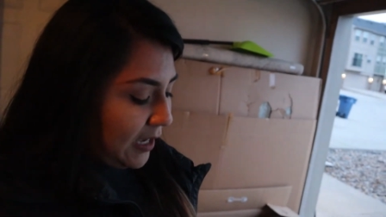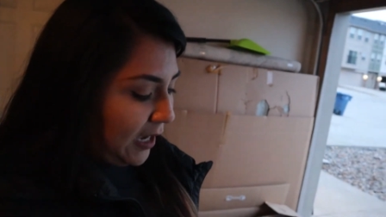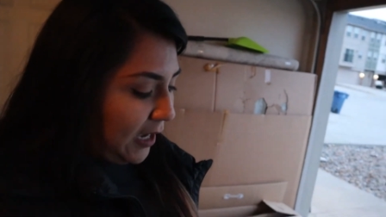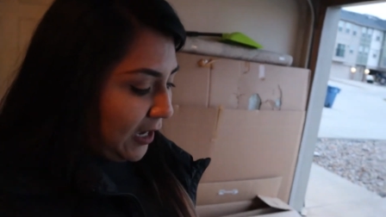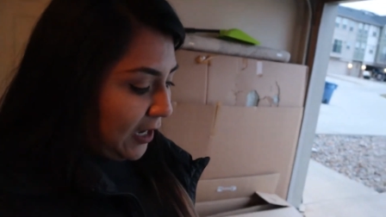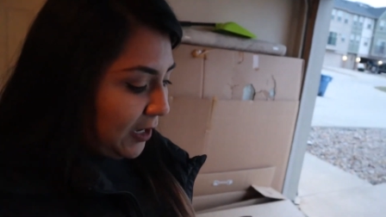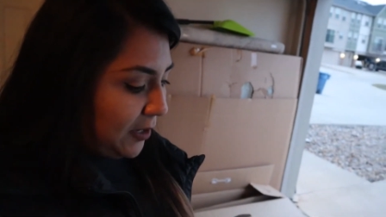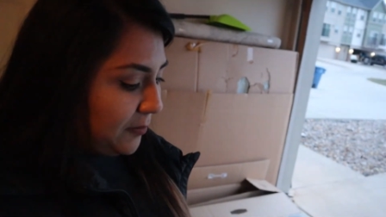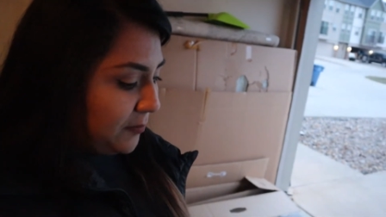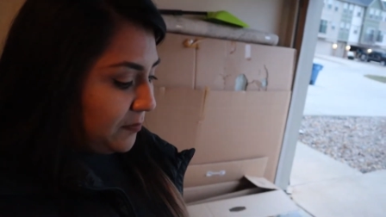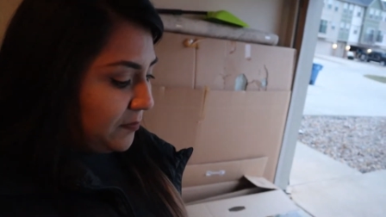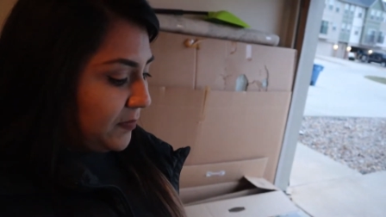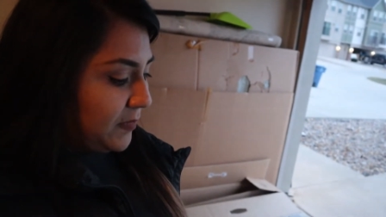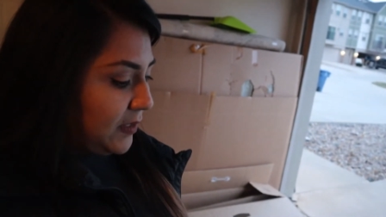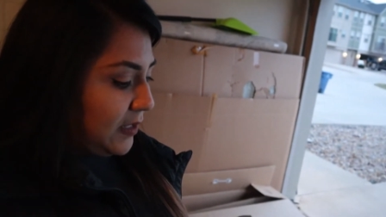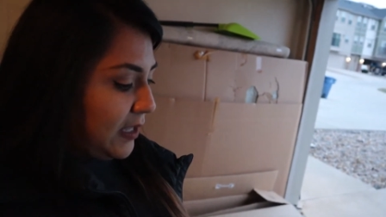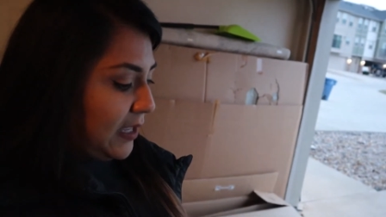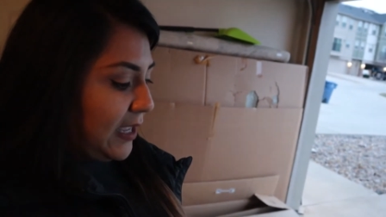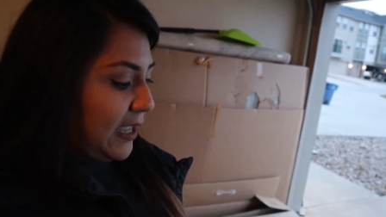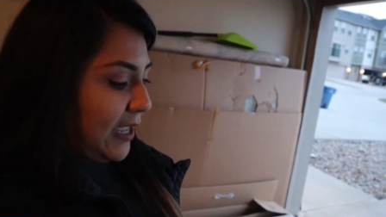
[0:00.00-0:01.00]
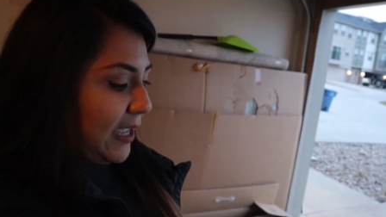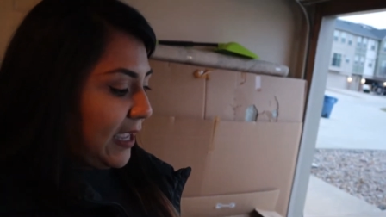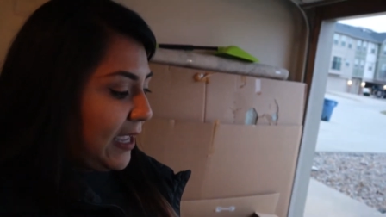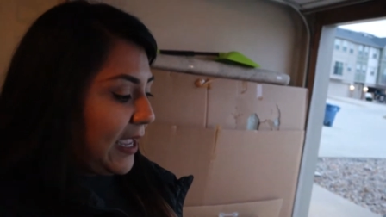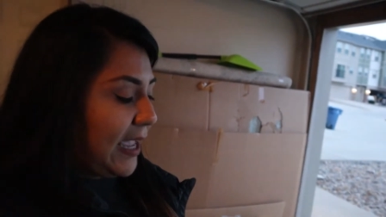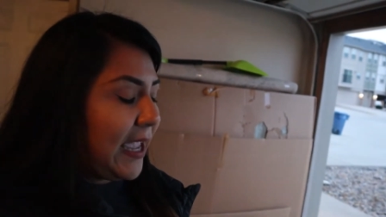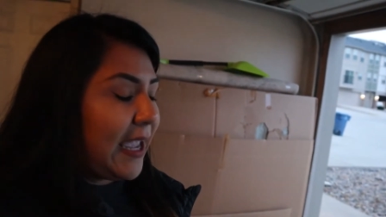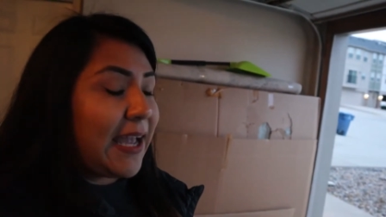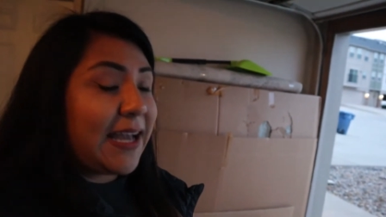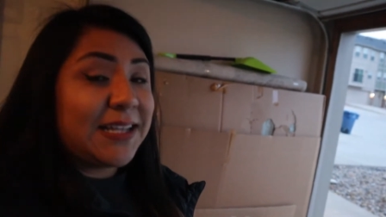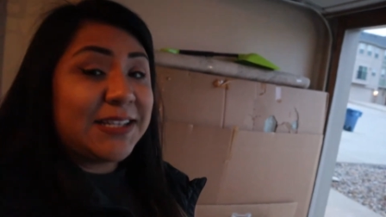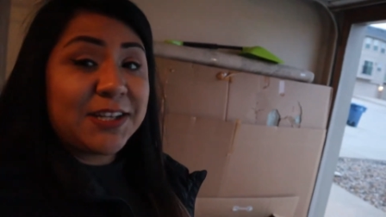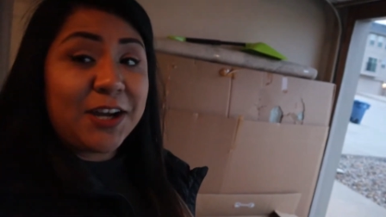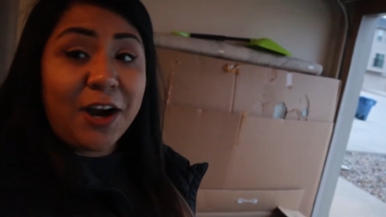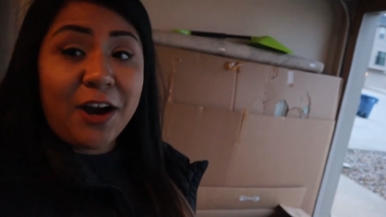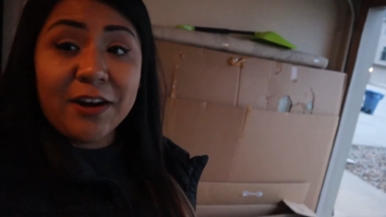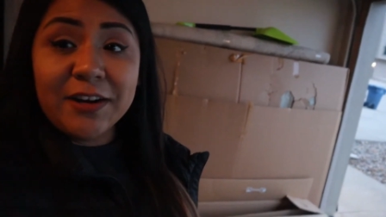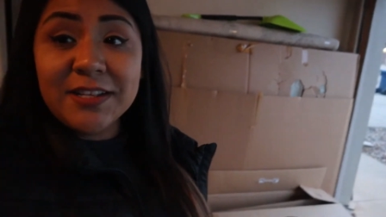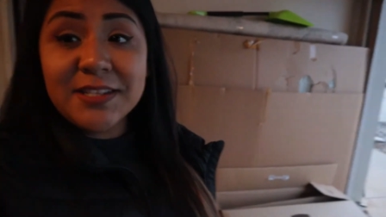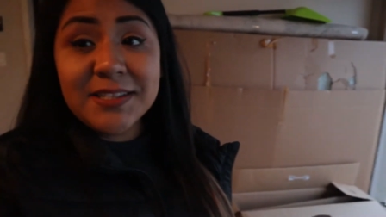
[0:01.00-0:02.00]
Um, and
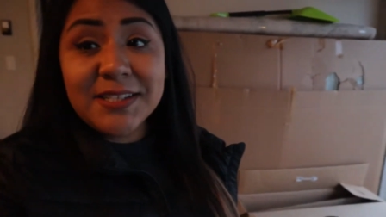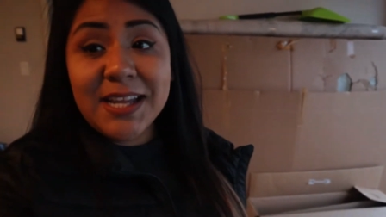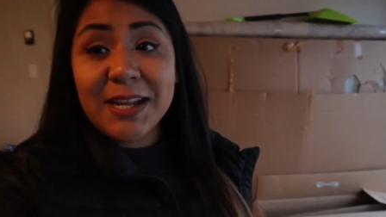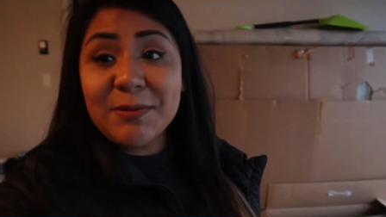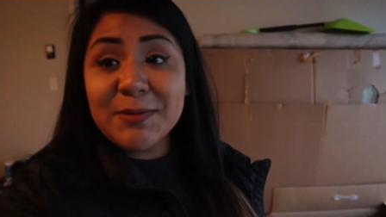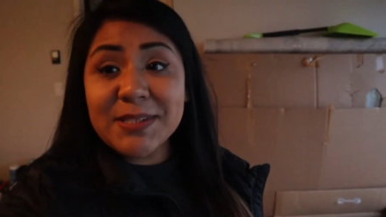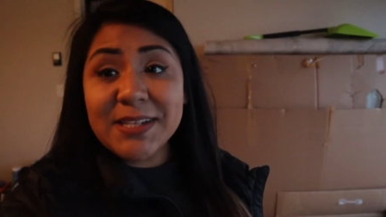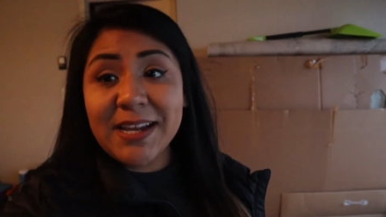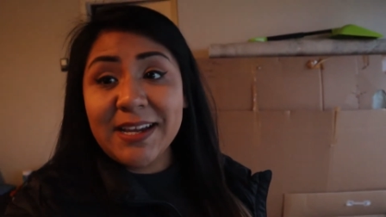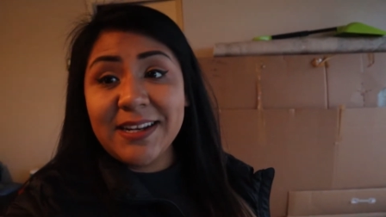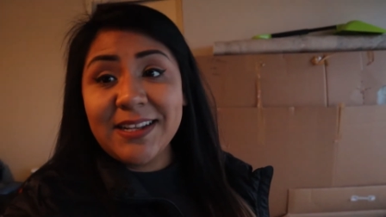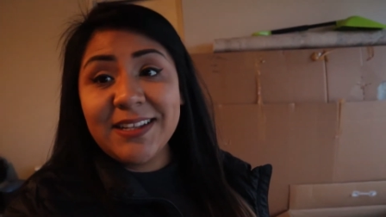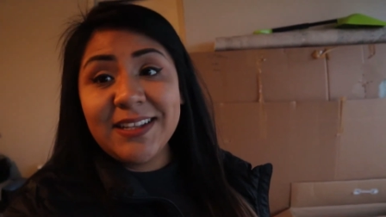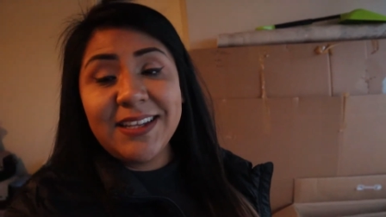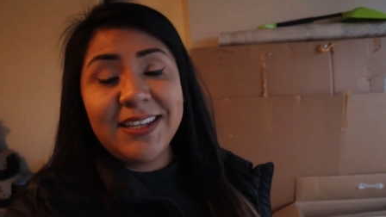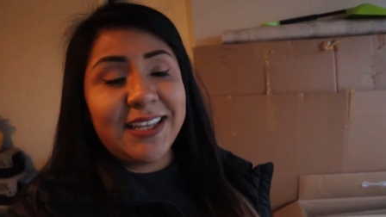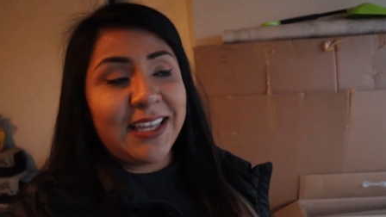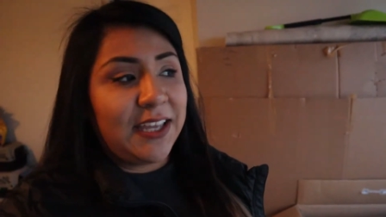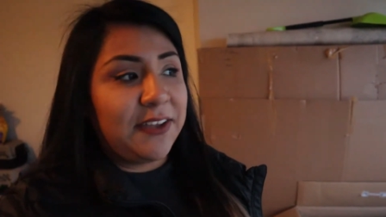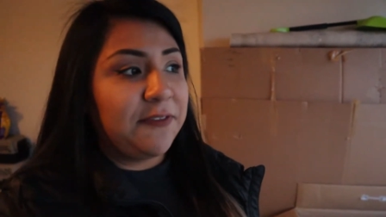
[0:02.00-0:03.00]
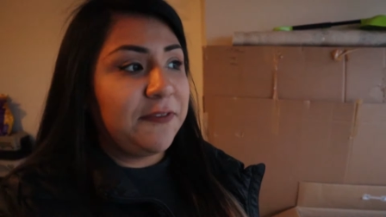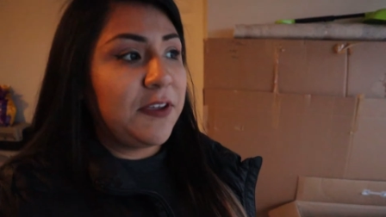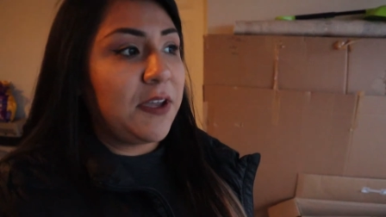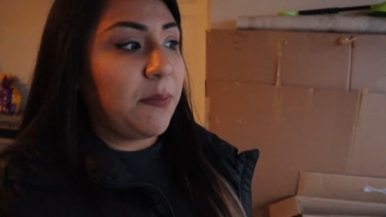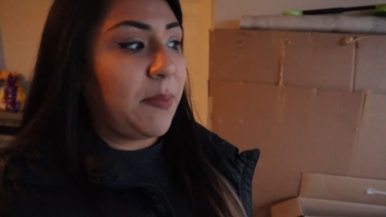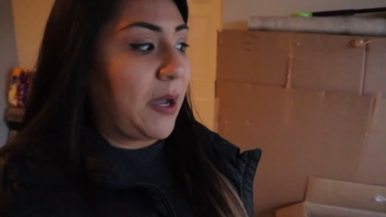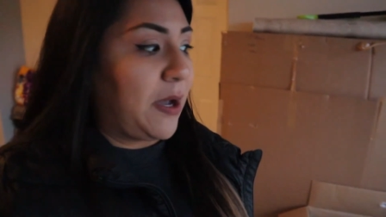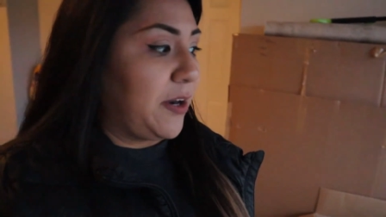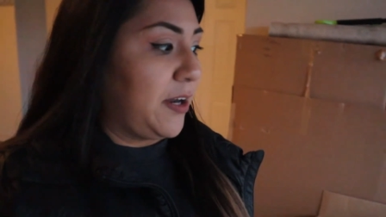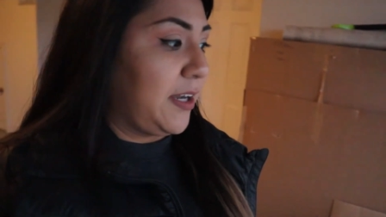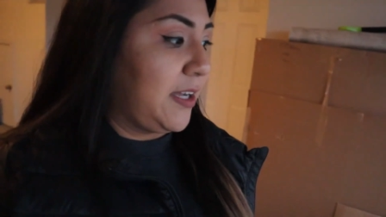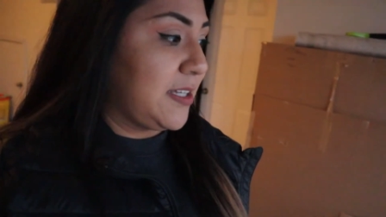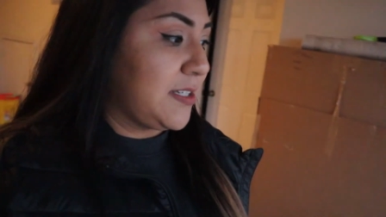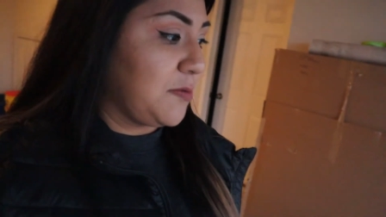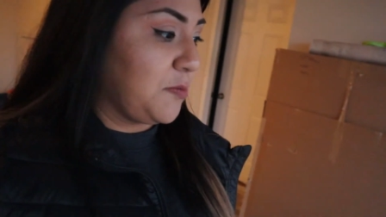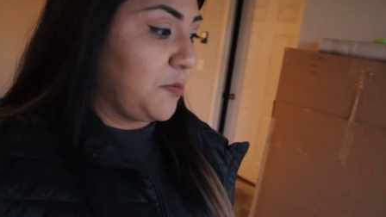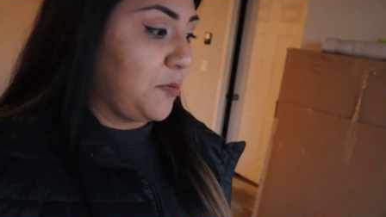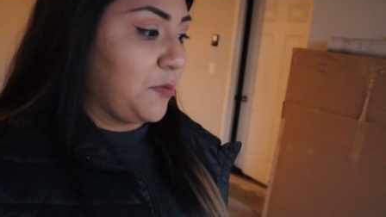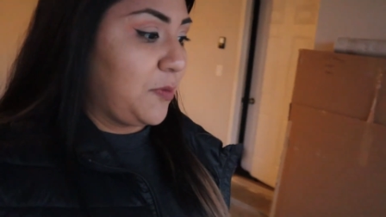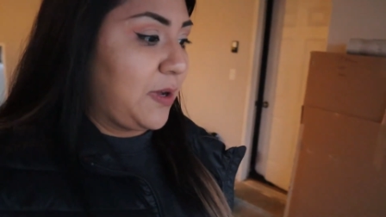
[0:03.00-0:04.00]
honestly, I was kind of like iffy about it
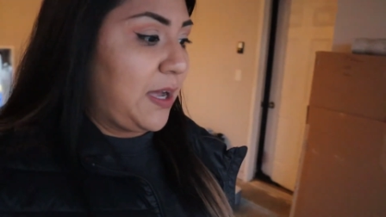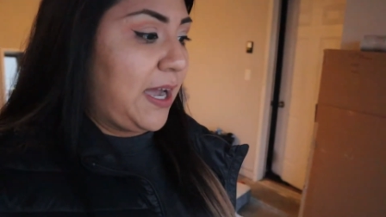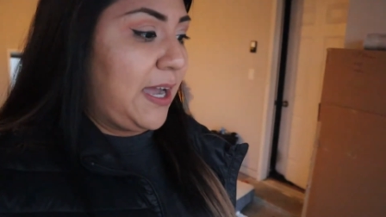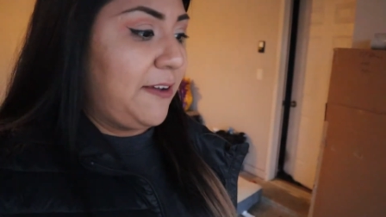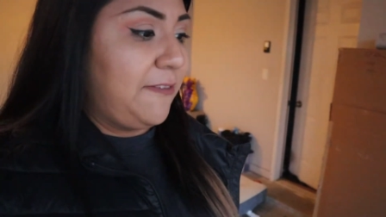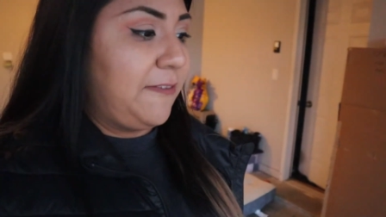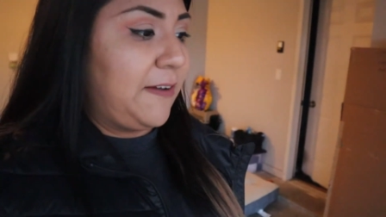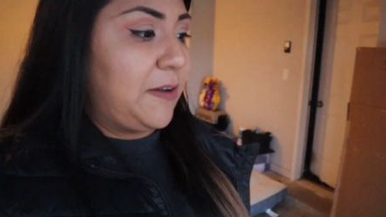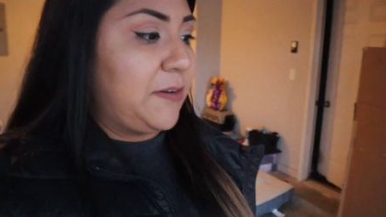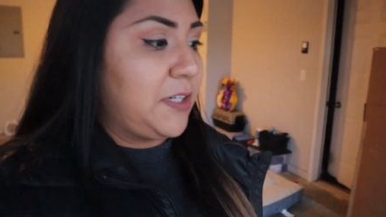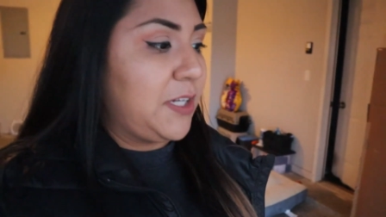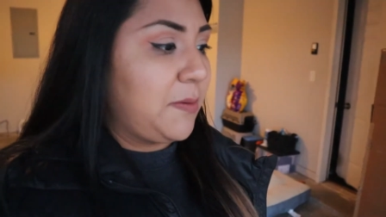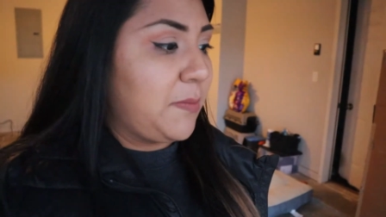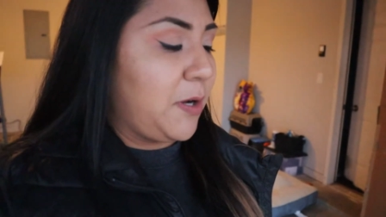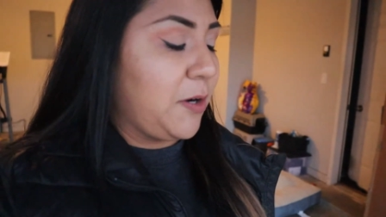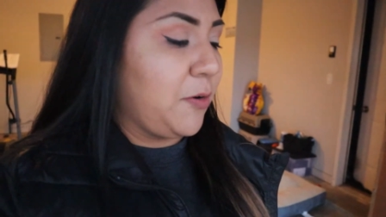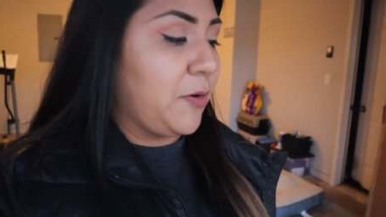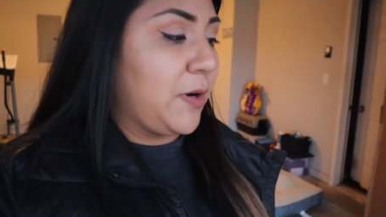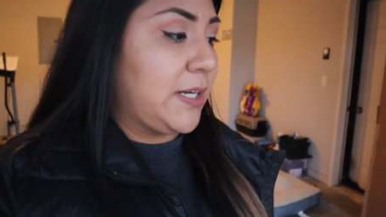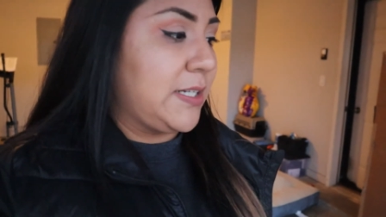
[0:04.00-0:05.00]
because I found him on